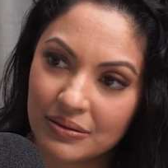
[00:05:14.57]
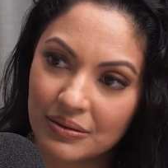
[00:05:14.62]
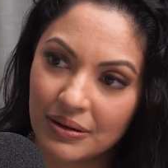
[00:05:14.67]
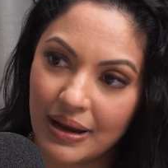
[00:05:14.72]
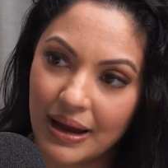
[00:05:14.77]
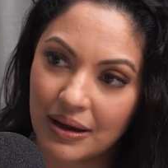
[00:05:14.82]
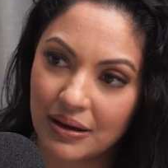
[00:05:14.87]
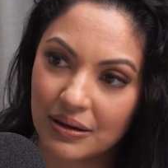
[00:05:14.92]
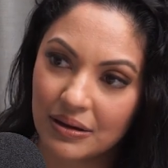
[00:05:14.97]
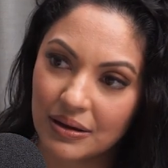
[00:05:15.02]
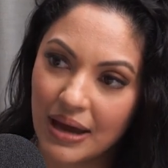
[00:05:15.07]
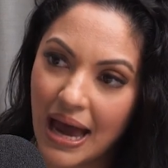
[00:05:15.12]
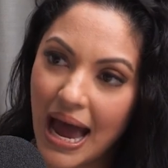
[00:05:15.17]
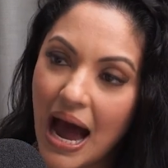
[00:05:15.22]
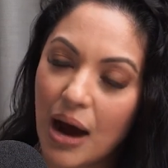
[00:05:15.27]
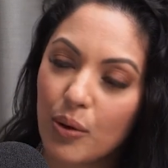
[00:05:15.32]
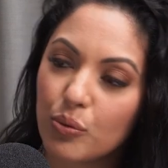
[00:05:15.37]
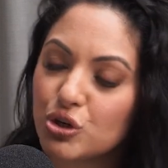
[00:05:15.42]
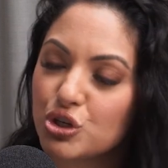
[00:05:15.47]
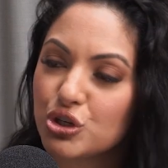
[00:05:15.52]
Like,
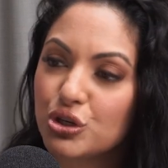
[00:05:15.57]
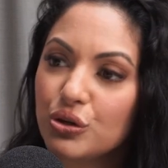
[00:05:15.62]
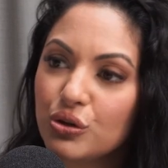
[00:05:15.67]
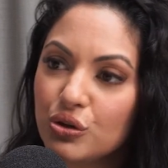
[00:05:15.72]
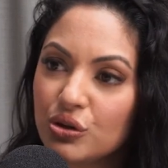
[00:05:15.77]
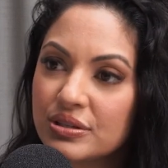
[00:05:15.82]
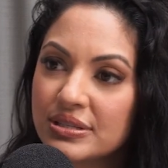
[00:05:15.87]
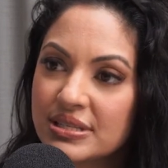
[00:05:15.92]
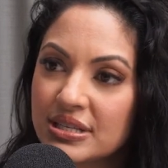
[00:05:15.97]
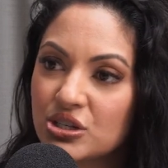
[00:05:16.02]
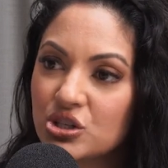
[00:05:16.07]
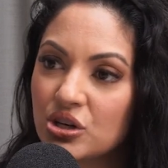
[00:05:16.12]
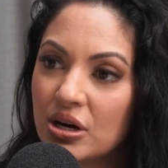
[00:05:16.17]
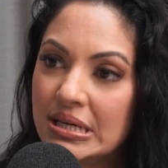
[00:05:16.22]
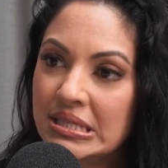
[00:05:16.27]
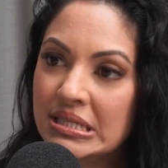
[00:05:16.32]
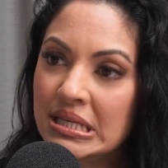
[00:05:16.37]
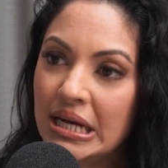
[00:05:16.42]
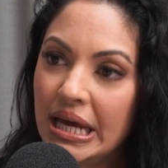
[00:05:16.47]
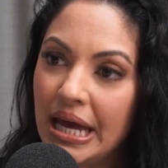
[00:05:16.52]
how would you use the
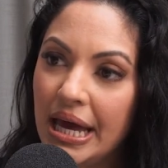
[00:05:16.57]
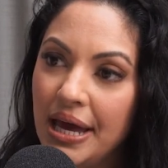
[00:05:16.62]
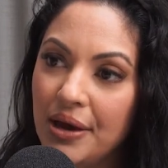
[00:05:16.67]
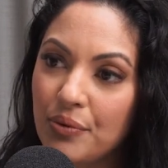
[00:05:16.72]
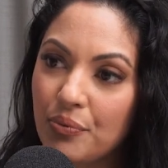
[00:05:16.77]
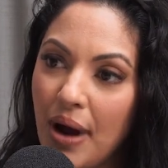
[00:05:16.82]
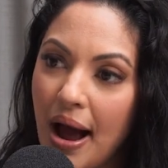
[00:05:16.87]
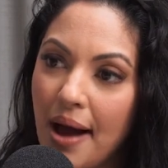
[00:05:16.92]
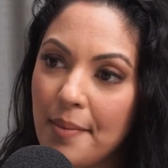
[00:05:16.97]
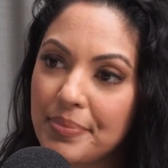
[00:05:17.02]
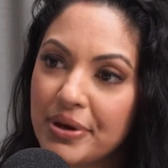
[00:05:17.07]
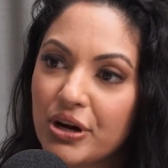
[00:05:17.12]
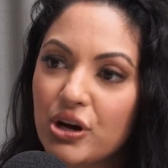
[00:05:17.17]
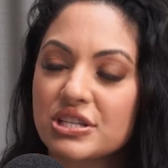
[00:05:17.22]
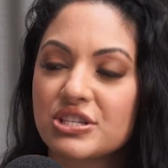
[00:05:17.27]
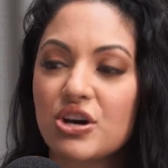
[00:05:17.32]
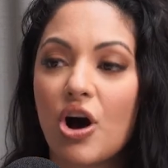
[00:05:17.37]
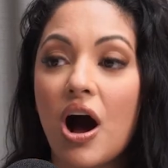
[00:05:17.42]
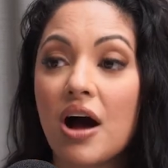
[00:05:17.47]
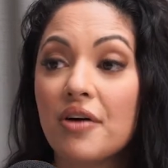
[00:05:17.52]
Dyson Airwrap?
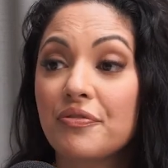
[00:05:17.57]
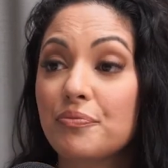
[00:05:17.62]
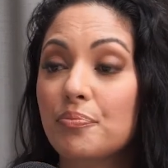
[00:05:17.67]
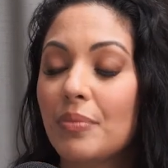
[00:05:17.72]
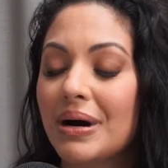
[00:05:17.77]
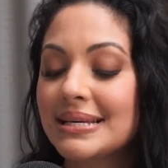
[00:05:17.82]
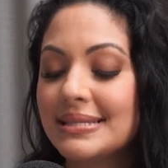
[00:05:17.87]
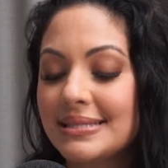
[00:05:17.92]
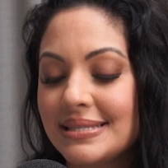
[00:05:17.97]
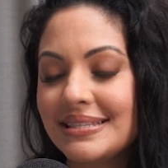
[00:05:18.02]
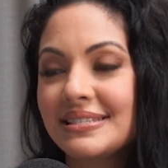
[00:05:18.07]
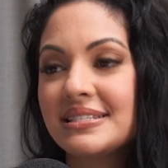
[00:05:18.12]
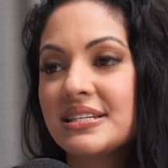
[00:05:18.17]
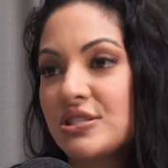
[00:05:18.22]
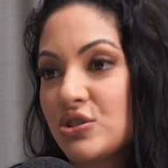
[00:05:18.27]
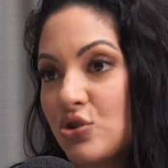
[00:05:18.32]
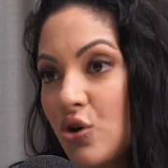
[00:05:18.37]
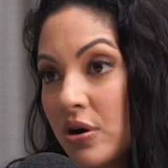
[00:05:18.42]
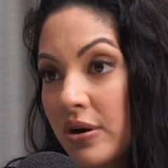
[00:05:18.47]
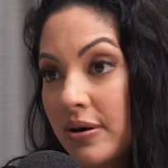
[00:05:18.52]
Because my
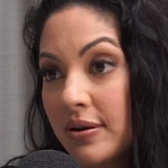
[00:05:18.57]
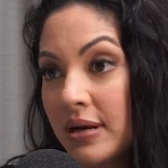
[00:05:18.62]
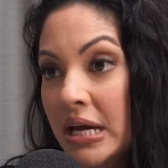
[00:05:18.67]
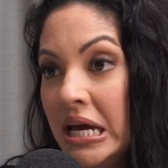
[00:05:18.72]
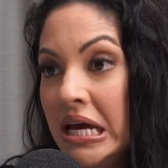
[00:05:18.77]
sister's got it